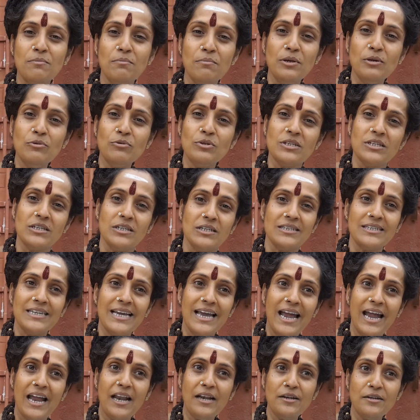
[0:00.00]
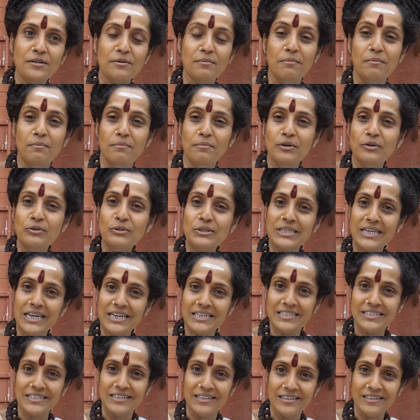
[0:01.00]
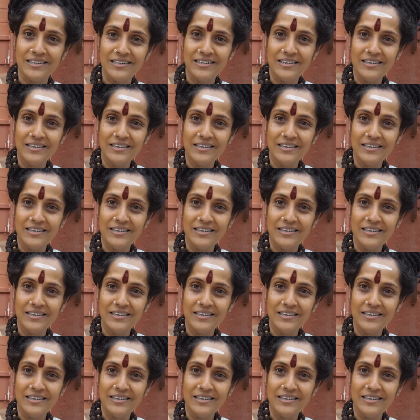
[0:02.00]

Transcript: mutant and mutator.